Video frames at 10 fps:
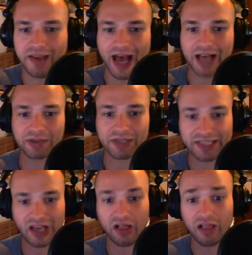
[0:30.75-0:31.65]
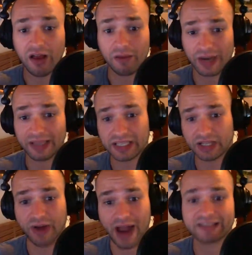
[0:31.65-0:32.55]
as you can tell by this
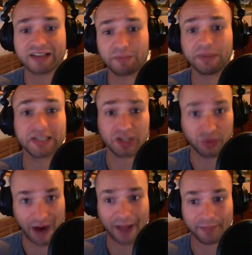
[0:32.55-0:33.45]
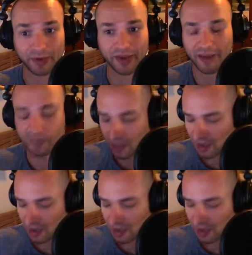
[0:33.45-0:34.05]
cracked up piece of crap, okay?